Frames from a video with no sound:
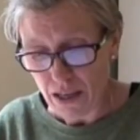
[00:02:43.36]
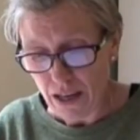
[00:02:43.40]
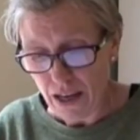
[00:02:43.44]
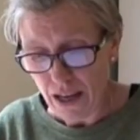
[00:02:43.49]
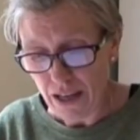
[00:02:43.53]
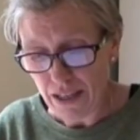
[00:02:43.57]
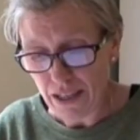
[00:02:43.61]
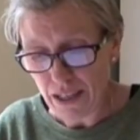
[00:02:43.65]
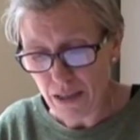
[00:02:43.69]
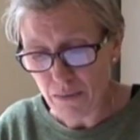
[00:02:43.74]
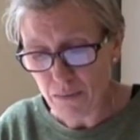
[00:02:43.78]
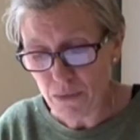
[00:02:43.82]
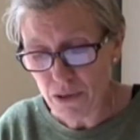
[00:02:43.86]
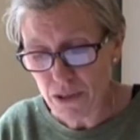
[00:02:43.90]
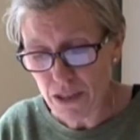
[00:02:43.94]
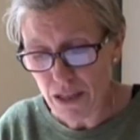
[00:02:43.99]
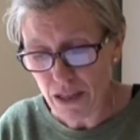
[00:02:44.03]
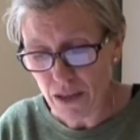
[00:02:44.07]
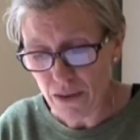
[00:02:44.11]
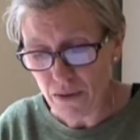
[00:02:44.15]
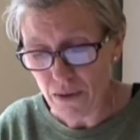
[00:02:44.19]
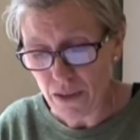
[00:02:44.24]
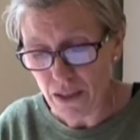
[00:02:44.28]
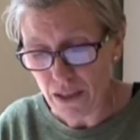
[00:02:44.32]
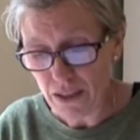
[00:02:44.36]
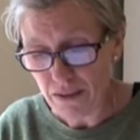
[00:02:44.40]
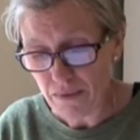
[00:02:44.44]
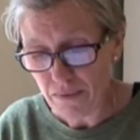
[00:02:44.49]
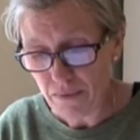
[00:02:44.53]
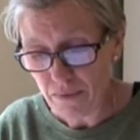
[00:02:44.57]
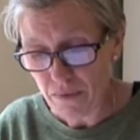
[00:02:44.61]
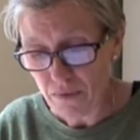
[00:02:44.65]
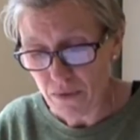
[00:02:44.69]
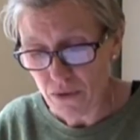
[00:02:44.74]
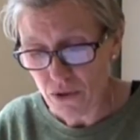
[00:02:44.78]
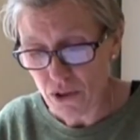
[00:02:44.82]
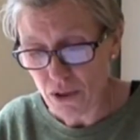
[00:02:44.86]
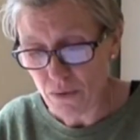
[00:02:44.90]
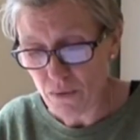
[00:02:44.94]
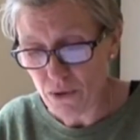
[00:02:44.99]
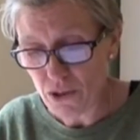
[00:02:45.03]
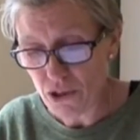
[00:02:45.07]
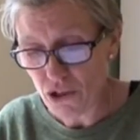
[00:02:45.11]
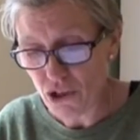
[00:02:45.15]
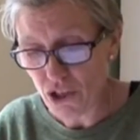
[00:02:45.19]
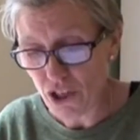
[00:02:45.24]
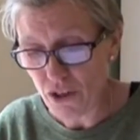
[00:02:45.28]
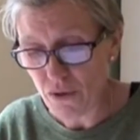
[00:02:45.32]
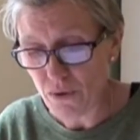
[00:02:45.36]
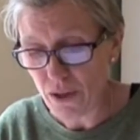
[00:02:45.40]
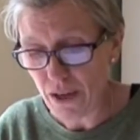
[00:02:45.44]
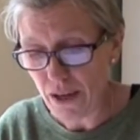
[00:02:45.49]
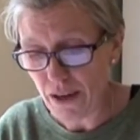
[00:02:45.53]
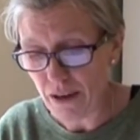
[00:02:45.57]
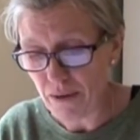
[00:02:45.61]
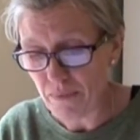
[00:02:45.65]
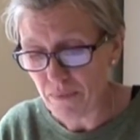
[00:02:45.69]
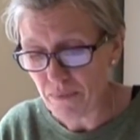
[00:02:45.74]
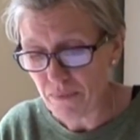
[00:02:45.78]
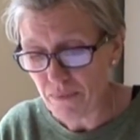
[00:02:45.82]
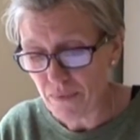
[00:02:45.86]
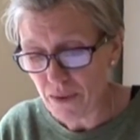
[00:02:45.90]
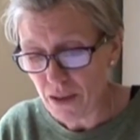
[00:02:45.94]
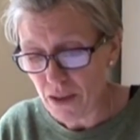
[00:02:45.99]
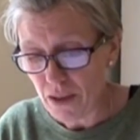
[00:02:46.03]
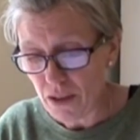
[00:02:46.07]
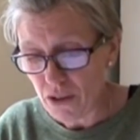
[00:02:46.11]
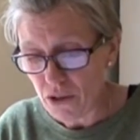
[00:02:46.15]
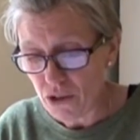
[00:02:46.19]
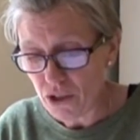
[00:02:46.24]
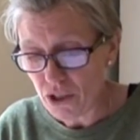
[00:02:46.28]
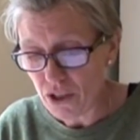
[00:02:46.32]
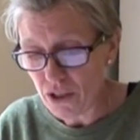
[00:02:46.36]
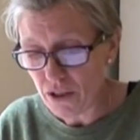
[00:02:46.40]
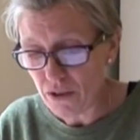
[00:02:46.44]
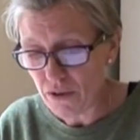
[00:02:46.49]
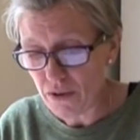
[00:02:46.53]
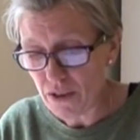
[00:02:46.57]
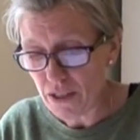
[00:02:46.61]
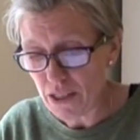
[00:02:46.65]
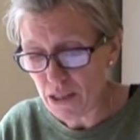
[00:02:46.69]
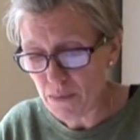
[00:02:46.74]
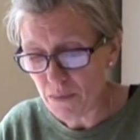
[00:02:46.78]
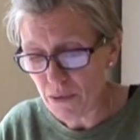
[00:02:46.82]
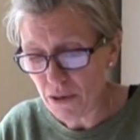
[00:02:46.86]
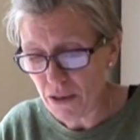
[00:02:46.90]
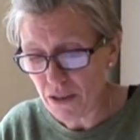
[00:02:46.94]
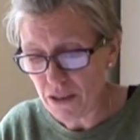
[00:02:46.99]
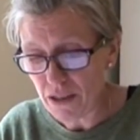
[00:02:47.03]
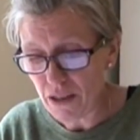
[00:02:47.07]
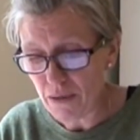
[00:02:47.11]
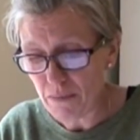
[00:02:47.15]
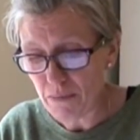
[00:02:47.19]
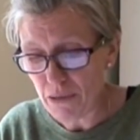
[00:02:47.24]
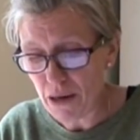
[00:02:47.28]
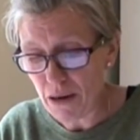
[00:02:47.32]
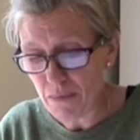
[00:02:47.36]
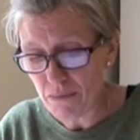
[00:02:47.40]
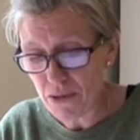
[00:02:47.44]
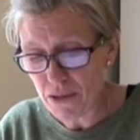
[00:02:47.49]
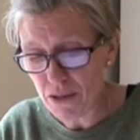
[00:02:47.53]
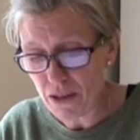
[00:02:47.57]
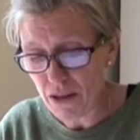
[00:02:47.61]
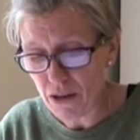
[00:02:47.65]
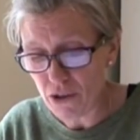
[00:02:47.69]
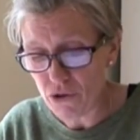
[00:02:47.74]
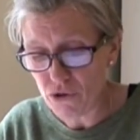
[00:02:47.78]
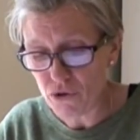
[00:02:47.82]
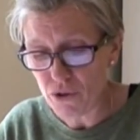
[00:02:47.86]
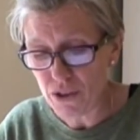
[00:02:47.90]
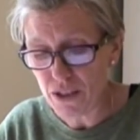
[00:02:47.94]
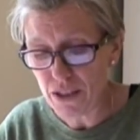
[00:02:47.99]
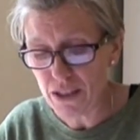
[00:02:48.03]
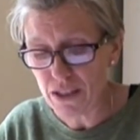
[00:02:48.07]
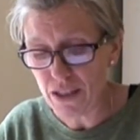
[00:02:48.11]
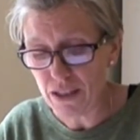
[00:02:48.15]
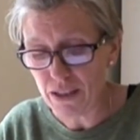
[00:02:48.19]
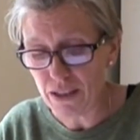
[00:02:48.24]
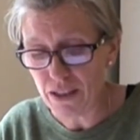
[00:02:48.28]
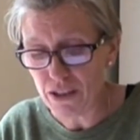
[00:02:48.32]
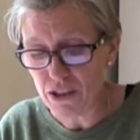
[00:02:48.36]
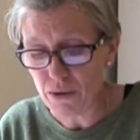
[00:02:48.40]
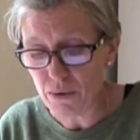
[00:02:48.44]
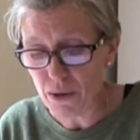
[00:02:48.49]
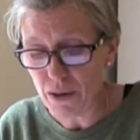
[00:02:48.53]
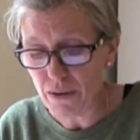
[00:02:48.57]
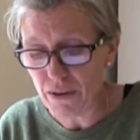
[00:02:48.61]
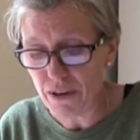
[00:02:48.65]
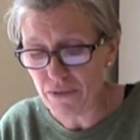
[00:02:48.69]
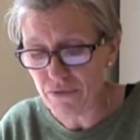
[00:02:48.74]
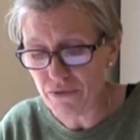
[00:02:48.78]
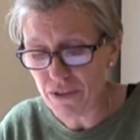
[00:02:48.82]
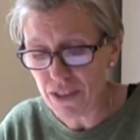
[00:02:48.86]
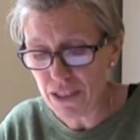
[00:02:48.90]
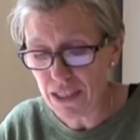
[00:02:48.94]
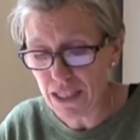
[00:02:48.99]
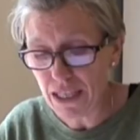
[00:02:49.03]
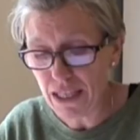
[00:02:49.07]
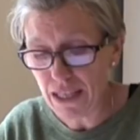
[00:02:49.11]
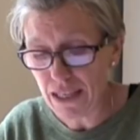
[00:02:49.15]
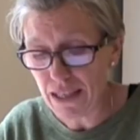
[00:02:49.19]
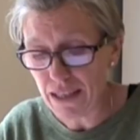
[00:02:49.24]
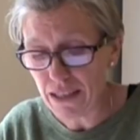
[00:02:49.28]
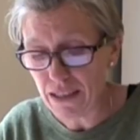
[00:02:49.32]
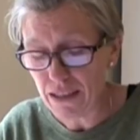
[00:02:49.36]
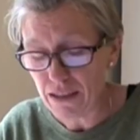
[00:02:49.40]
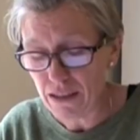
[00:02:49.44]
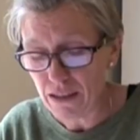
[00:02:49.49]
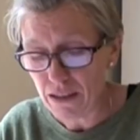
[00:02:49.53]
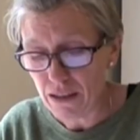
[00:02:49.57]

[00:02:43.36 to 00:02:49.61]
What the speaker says: Her name was Lola. She was a showgirl. She knew this because her mum, Sandra, had sung it to her every day.